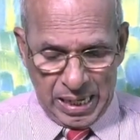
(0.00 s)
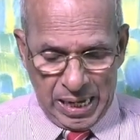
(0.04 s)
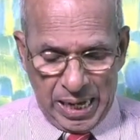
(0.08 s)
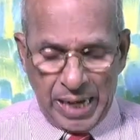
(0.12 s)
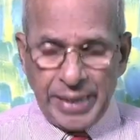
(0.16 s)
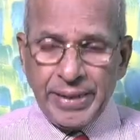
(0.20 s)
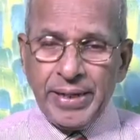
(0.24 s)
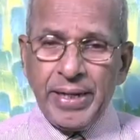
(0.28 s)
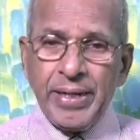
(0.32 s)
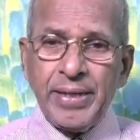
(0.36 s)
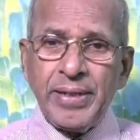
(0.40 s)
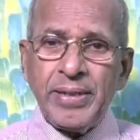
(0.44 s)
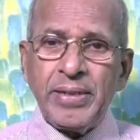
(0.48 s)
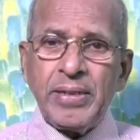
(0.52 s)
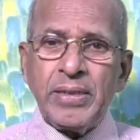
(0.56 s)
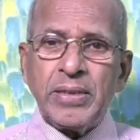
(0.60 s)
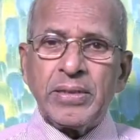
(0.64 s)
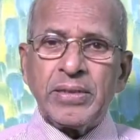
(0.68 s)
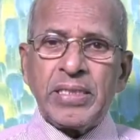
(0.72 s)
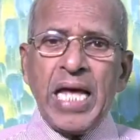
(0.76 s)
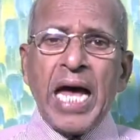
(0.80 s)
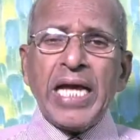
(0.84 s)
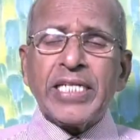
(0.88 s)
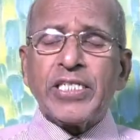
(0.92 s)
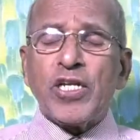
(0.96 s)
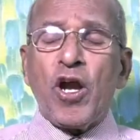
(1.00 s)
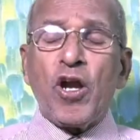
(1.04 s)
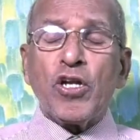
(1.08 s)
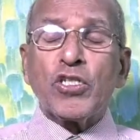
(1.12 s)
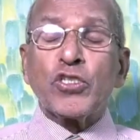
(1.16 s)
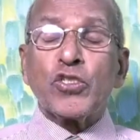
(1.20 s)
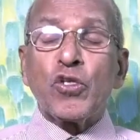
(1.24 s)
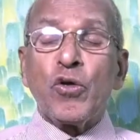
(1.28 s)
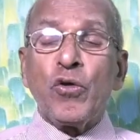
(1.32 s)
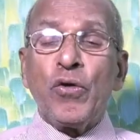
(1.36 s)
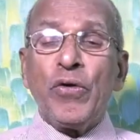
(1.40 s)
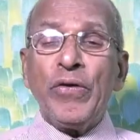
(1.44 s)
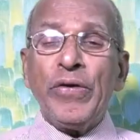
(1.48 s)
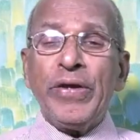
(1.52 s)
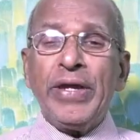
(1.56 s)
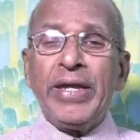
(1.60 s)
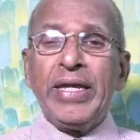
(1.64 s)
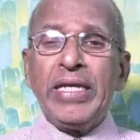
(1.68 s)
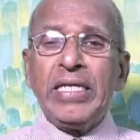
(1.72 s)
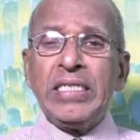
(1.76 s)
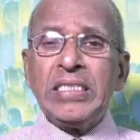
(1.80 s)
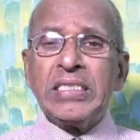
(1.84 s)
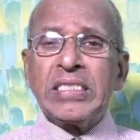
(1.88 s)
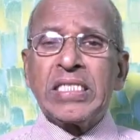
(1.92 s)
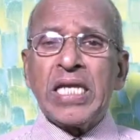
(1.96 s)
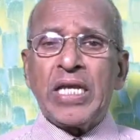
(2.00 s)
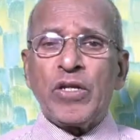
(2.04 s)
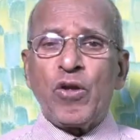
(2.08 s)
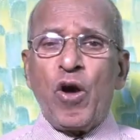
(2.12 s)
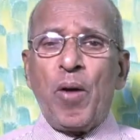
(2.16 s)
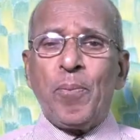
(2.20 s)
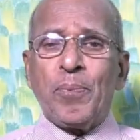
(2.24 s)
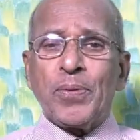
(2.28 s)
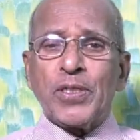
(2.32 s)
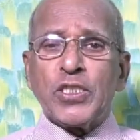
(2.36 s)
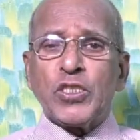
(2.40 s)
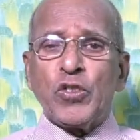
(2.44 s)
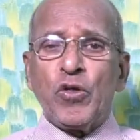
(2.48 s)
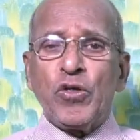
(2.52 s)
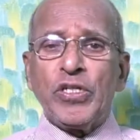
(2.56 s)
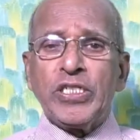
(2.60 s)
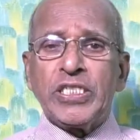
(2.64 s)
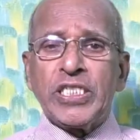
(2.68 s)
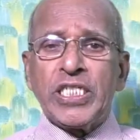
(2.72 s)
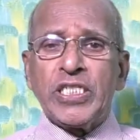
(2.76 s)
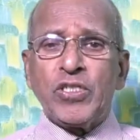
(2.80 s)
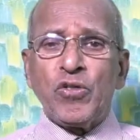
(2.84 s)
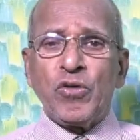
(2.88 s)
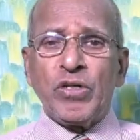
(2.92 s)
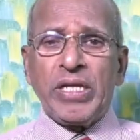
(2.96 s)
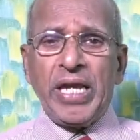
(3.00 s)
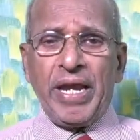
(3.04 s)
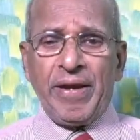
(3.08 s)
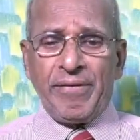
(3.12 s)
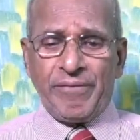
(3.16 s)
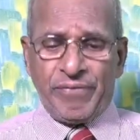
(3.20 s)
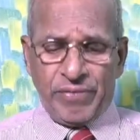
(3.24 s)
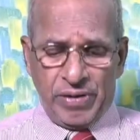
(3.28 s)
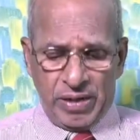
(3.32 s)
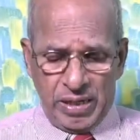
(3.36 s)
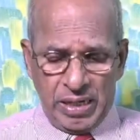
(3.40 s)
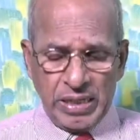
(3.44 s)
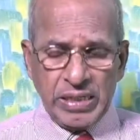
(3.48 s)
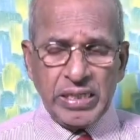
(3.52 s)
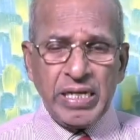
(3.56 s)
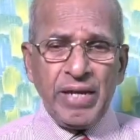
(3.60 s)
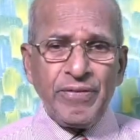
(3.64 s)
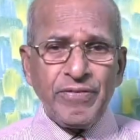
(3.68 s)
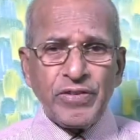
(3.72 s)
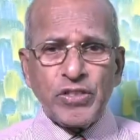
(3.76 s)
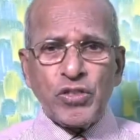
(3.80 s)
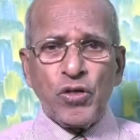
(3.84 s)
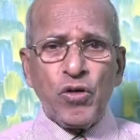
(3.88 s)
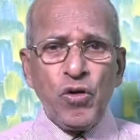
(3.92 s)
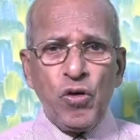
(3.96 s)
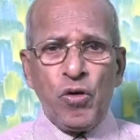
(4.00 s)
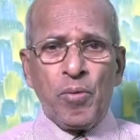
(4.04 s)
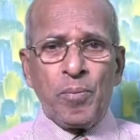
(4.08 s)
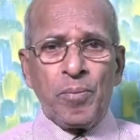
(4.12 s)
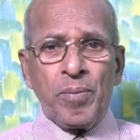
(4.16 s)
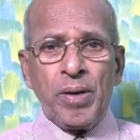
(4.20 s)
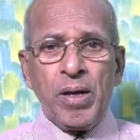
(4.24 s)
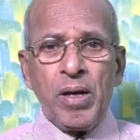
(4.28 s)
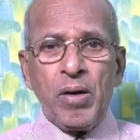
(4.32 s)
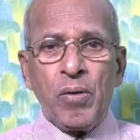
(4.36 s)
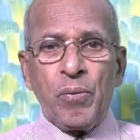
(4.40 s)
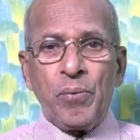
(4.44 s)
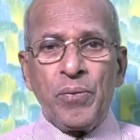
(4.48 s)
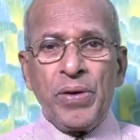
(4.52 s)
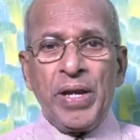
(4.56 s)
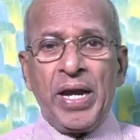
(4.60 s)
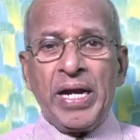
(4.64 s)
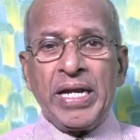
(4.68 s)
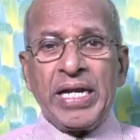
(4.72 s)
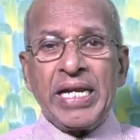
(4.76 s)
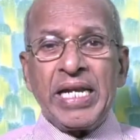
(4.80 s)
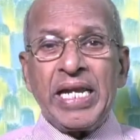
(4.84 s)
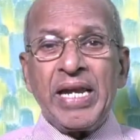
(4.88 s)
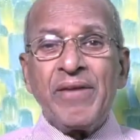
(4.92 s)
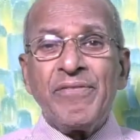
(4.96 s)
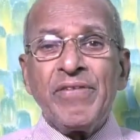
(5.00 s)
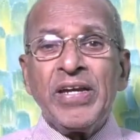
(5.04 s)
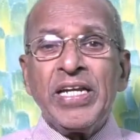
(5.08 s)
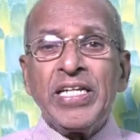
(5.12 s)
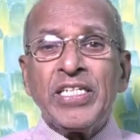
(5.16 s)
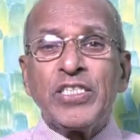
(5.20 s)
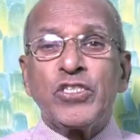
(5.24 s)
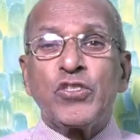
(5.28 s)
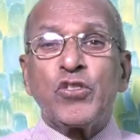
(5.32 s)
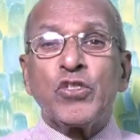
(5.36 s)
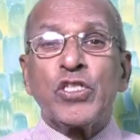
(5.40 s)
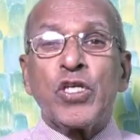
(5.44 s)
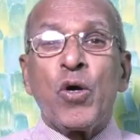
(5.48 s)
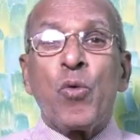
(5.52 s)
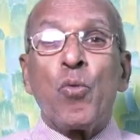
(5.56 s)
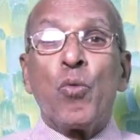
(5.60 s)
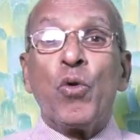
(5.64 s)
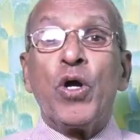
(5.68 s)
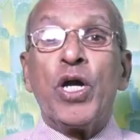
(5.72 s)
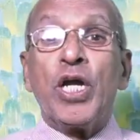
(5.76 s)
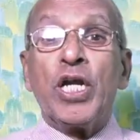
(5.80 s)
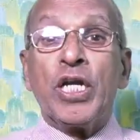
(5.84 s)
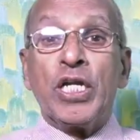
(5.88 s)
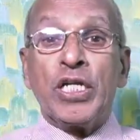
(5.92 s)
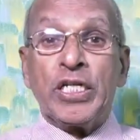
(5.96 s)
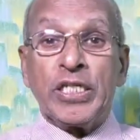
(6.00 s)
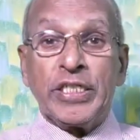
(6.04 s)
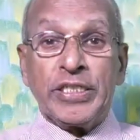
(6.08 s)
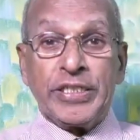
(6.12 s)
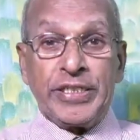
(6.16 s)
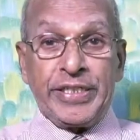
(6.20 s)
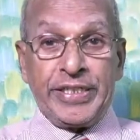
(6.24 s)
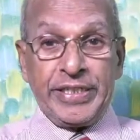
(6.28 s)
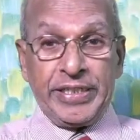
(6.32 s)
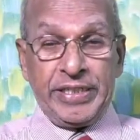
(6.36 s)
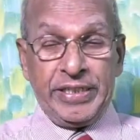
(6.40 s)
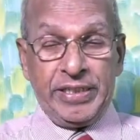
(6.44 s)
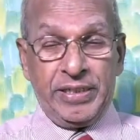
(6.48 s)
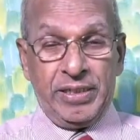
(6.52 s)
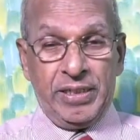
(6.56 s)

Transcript: And that also is an opportunity to give. Give to whom? We are giving to the world.